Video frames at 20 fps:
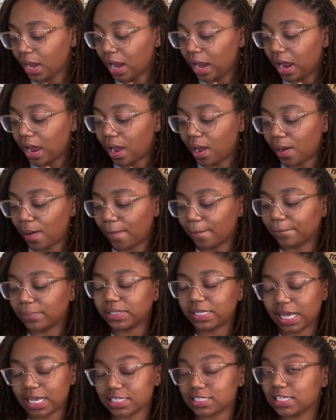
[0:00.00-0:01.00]
But
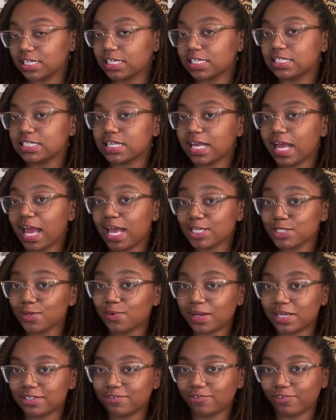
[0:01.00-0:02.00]
yes, it is
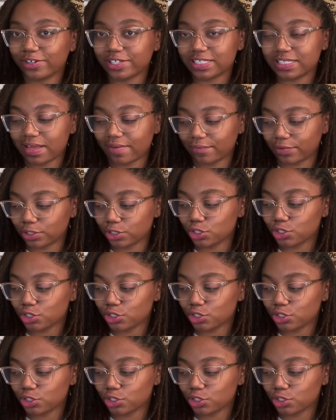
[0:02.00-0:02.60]
SOS 47.